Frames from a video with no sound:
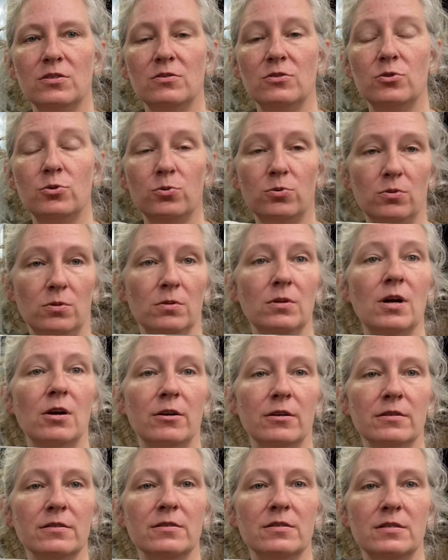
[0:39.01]
tool
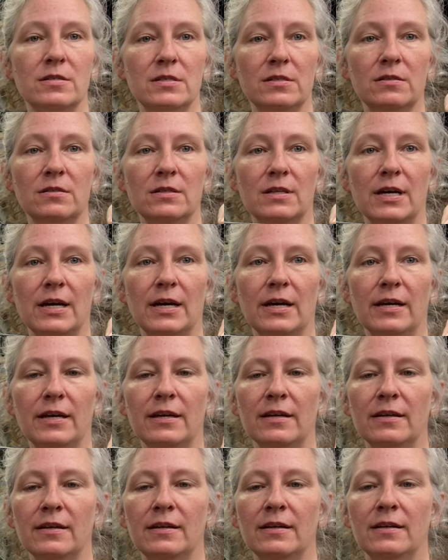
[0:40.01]
hardened steel die
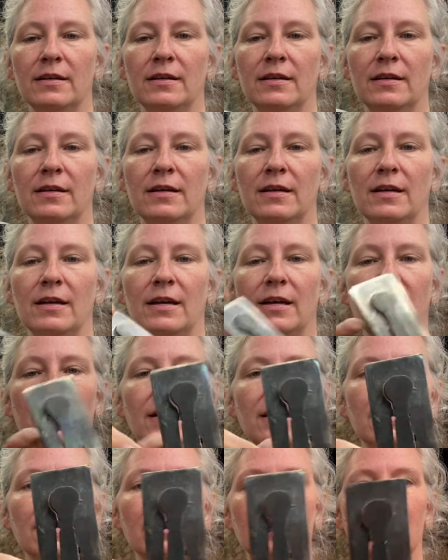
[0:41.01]

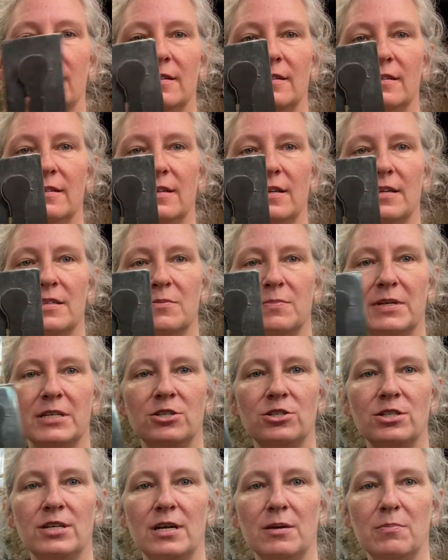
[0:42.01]
and has my
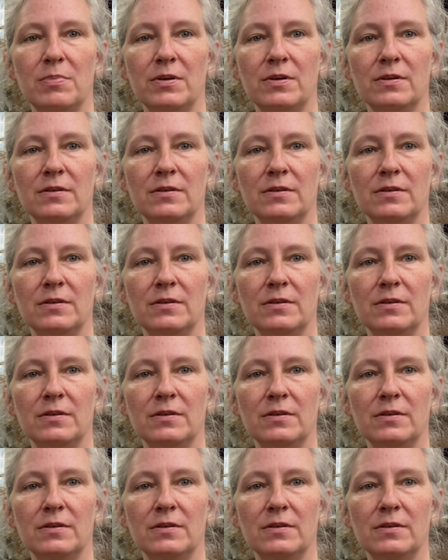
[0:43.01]
shape.